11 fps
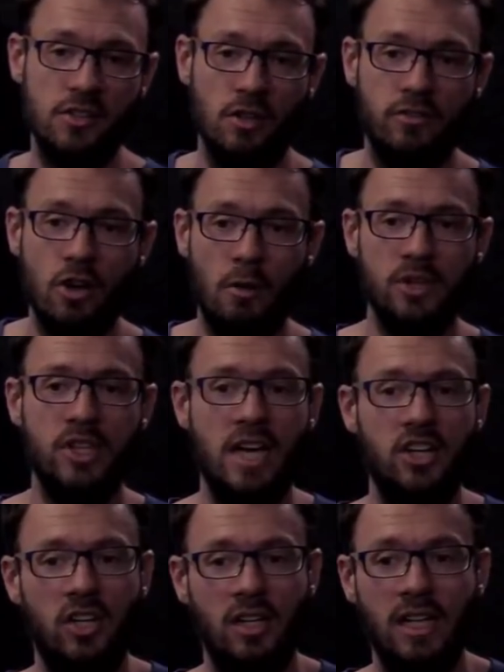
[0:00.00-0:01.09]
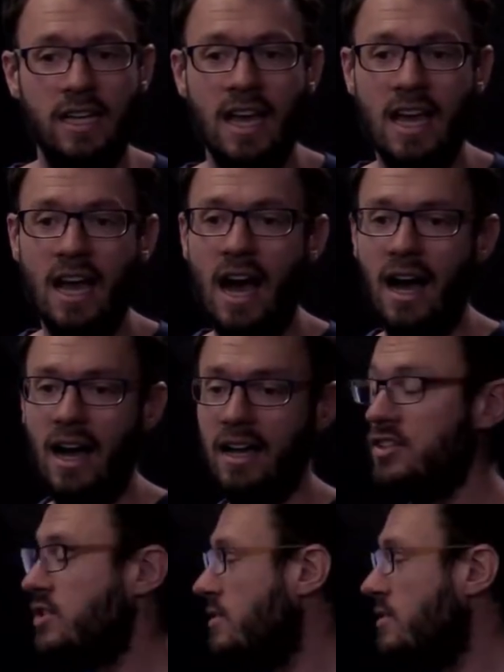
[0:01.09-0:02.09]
sort of computationally out